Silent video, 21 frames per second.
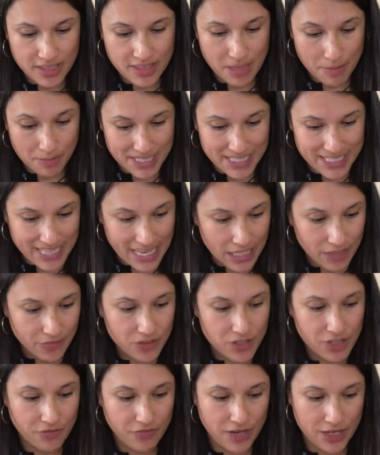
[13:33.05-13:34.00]

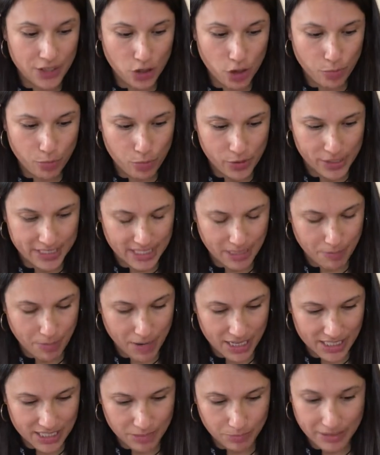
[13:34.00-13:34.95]
themselves define all points they
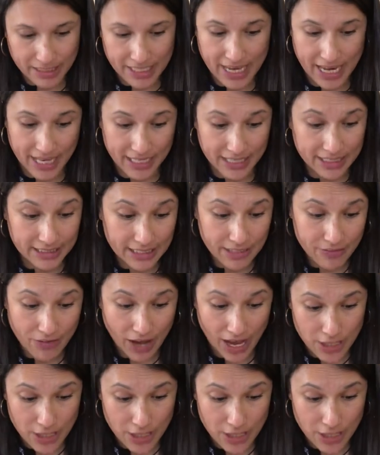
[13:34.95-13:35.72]
possibly can and leave